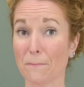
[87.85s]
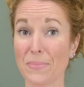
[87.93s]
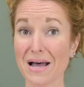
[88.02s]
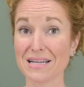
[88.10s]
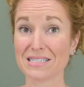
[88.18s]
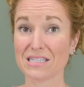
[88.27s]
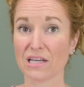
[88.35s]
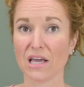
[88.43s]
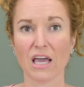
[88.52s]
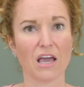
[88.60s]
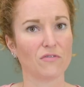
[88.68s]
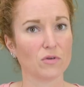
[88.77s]
but
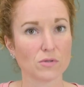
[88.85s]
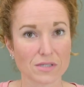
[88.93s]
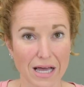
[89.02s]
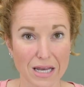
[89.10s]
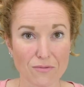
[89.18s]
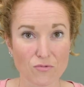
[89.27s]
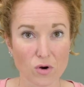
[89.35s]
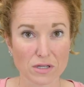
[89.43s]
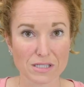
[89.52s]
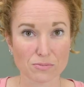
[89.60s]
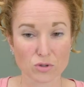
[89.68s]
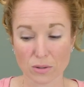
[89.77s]
if you sign up for a
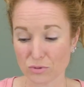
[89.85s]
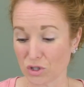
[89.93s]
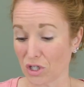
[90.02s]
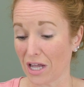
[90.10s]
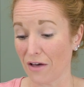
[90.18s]
subscription